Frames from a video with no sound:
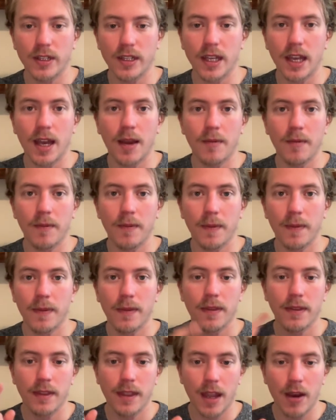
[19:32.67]
DM.
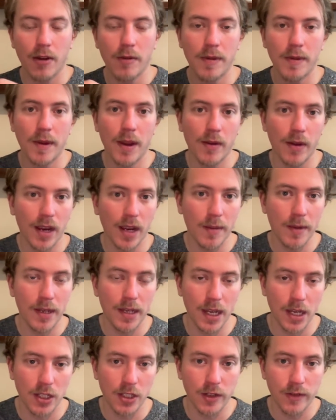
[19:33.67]
That would be my
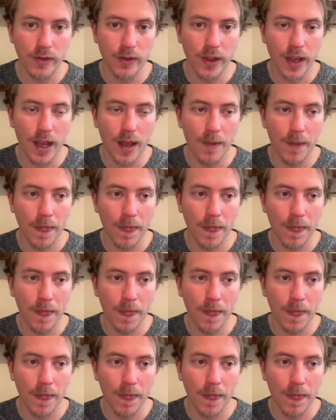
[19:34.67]
recommendation for that.